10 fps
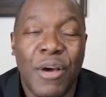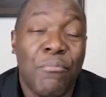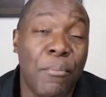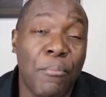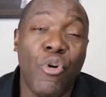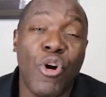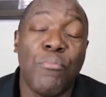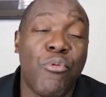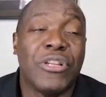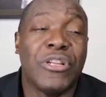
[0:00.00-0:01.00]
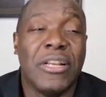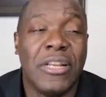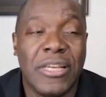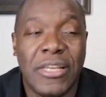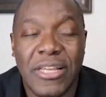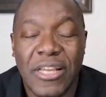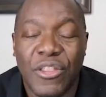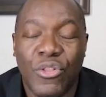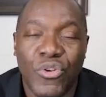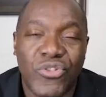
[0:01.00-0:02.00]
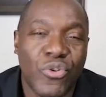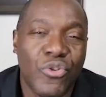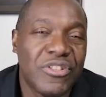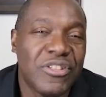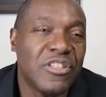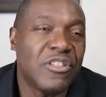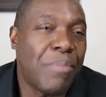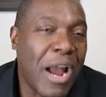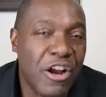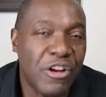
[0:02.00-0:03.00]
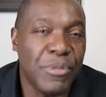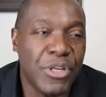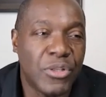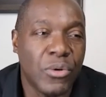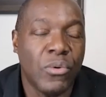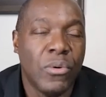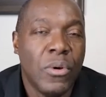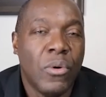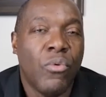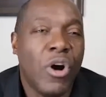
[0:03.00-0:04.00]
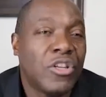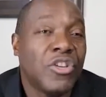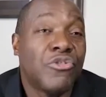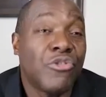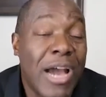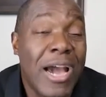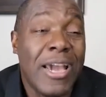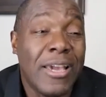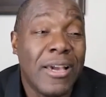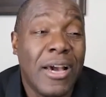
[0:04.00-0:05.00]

But more importantly, those stories inspired me to want to try,